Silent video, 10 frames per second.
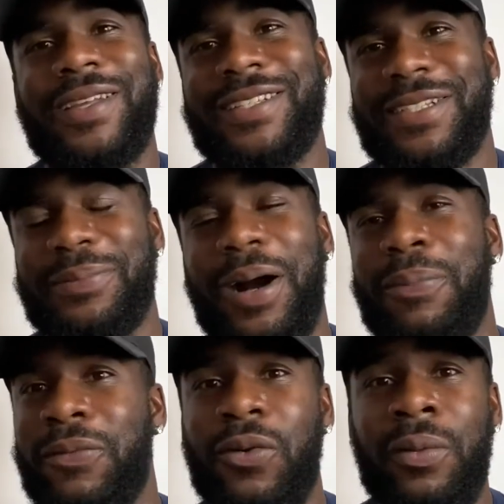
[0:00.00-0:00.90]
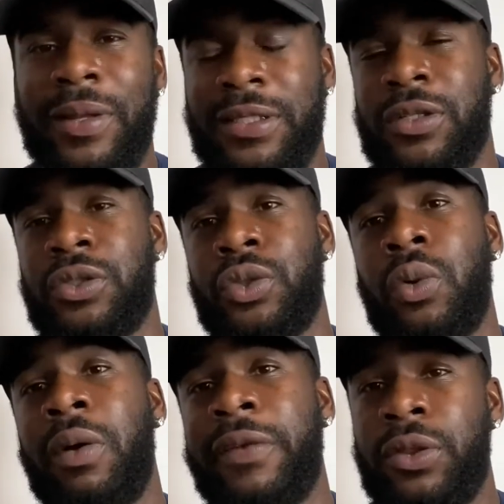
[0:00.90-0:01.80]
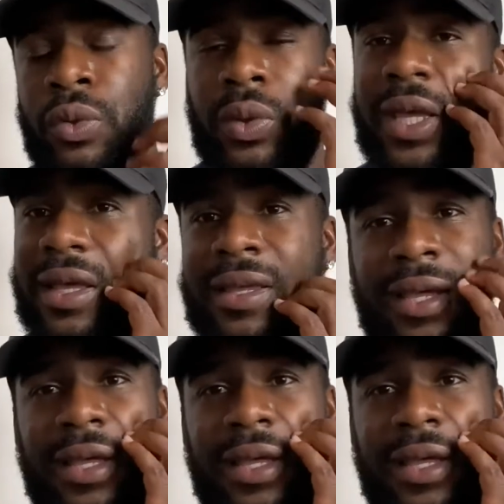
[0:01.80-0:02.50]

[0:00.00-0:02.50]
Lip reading: It's about performance. Because you know what they do here?